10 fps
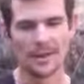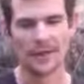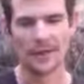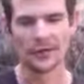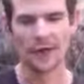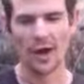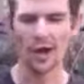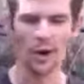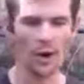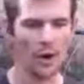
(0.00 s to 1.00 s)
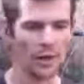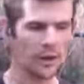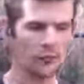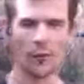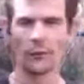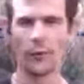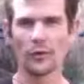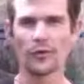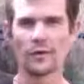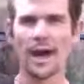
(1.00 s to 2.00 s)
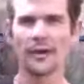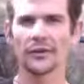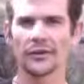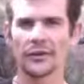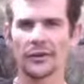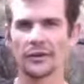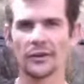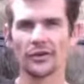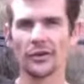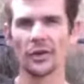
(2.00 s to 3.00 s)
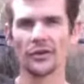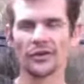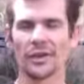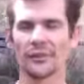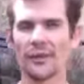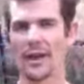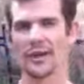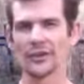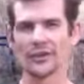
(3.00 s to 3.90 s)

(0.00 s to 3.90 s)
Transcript: And then I was like, okay, I'll, I'll eat raw food, nut d- desserts and stuff like that.